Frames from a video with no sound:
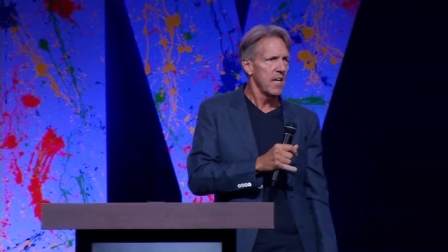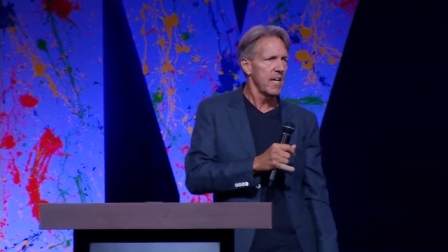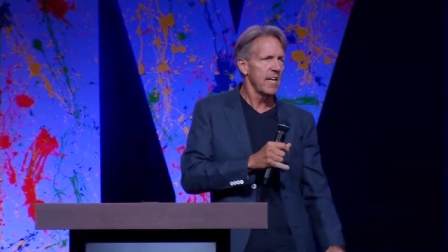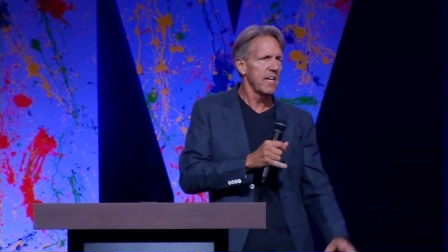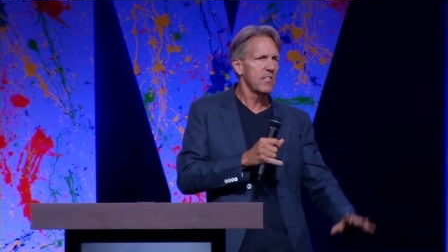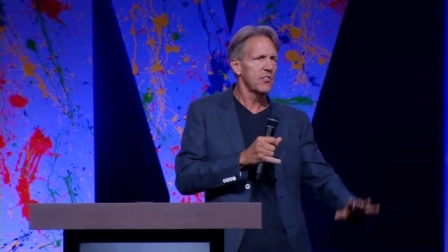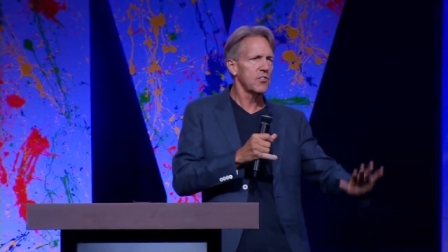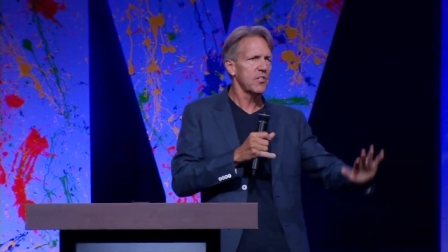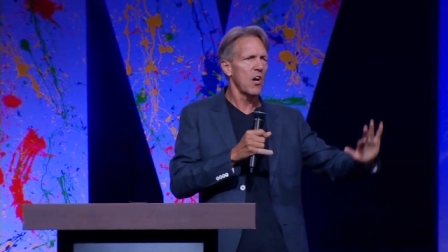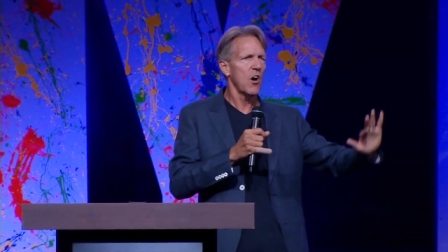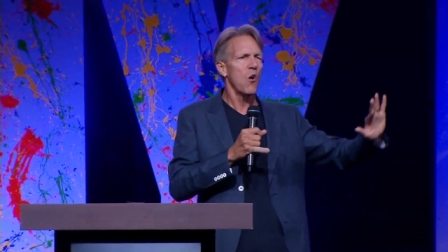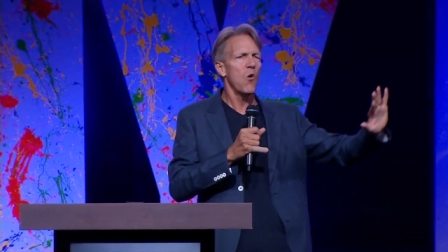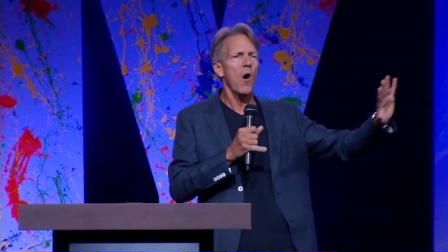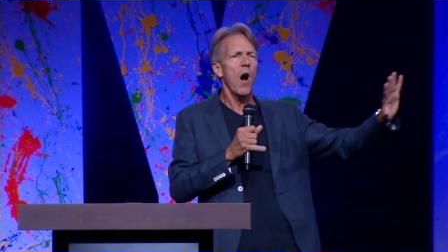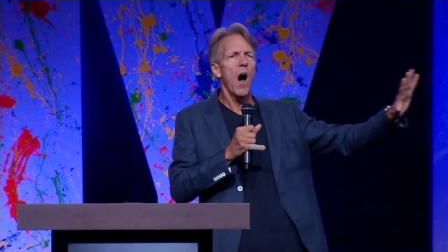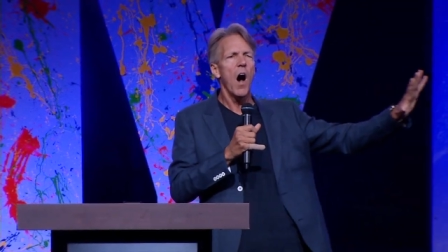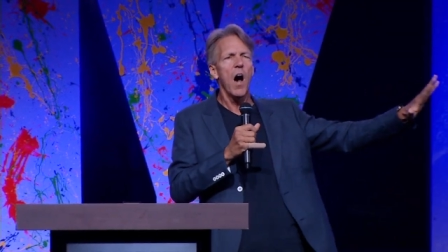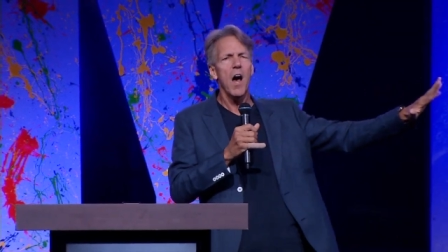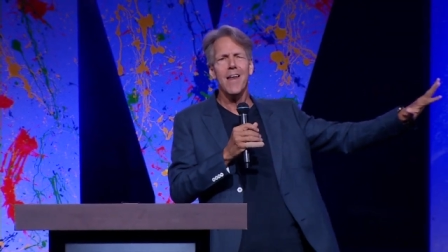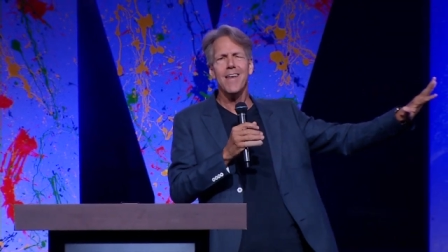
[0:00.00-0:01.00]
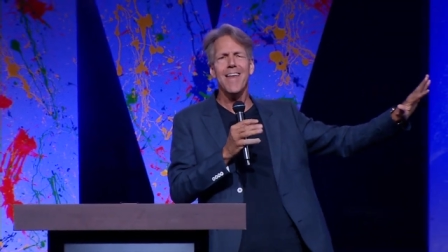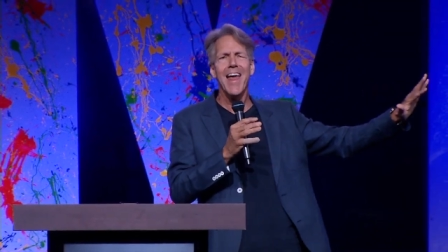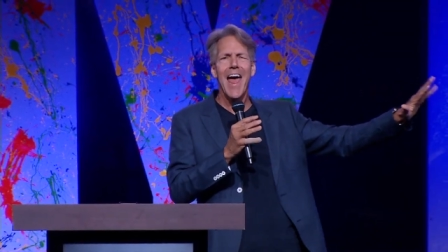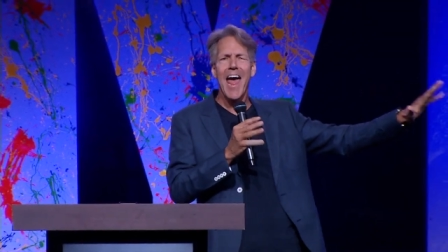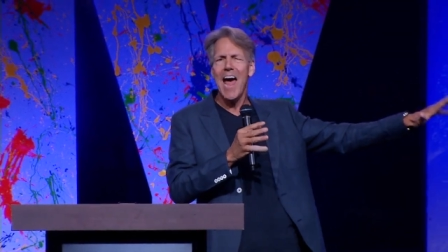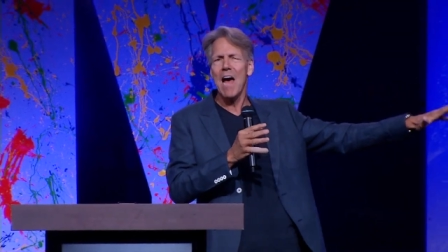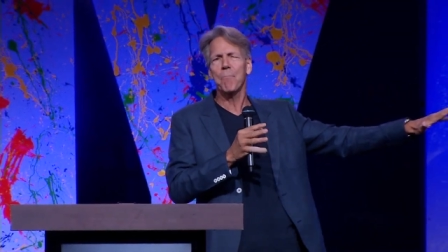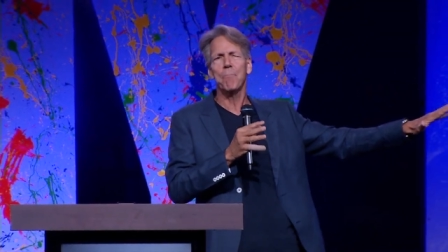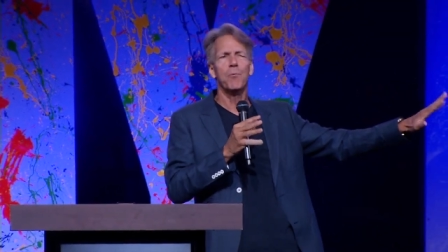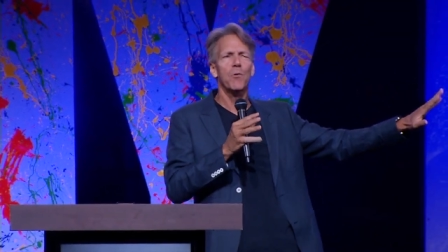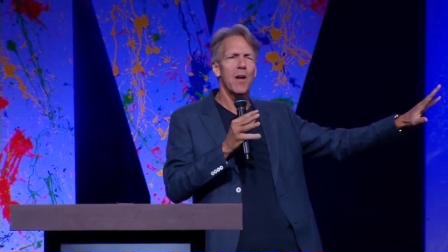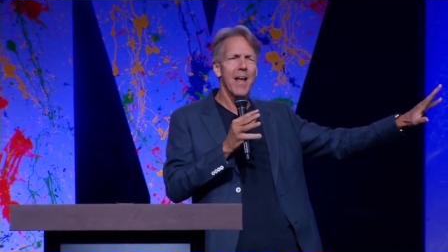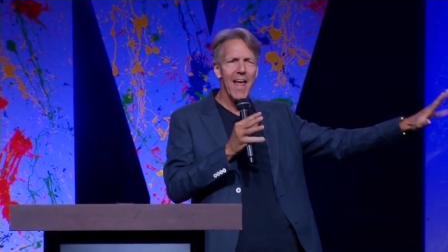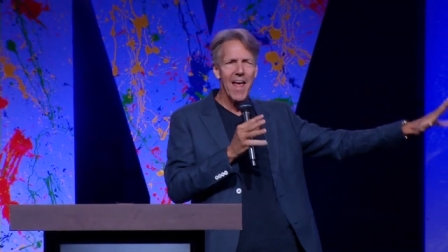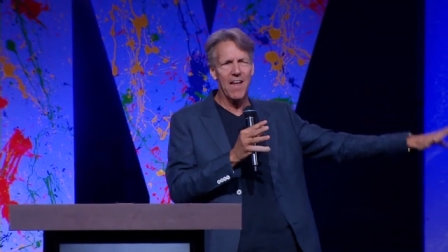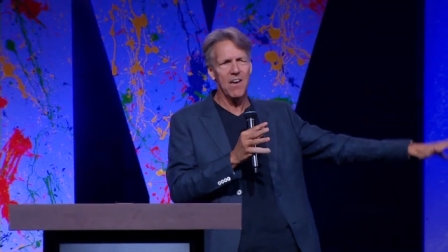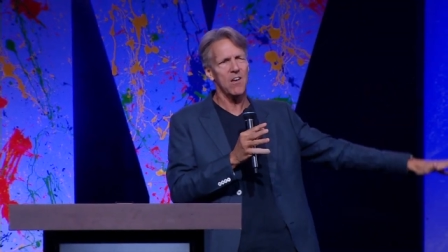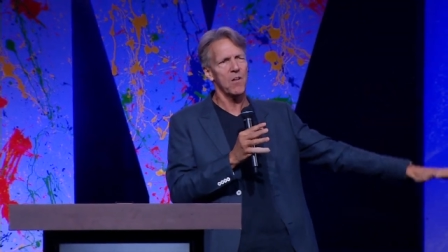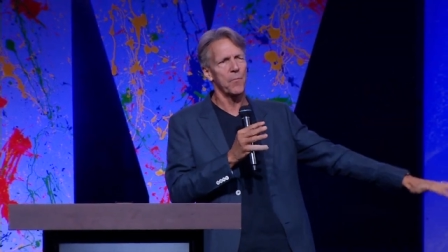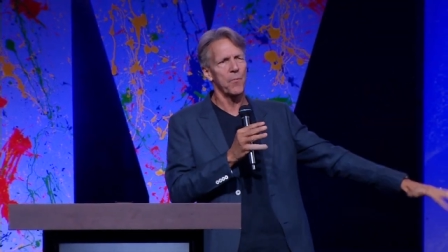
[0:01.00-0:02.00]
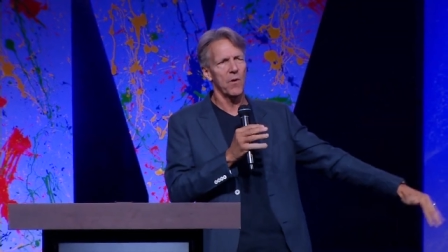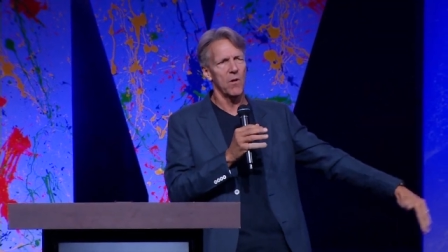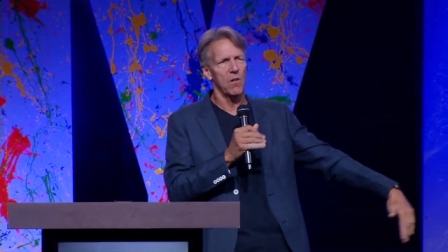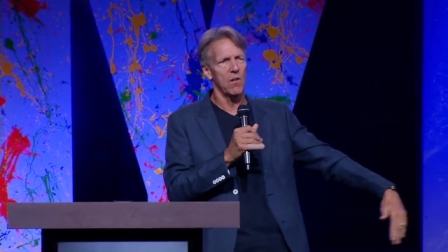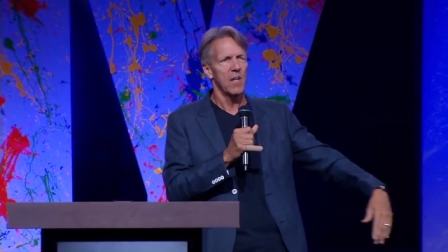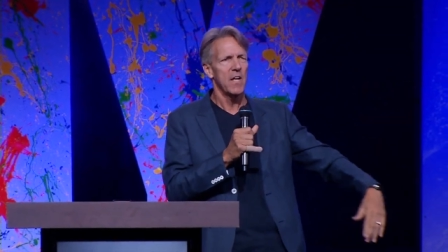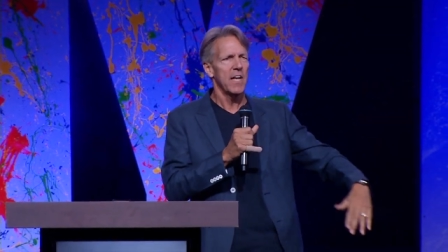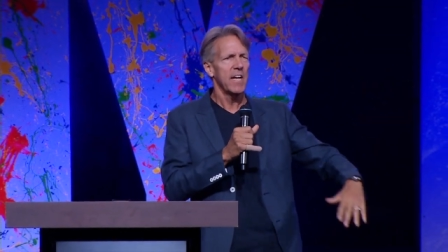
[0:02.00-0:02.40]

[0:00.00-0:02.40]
He's so unapprehendable.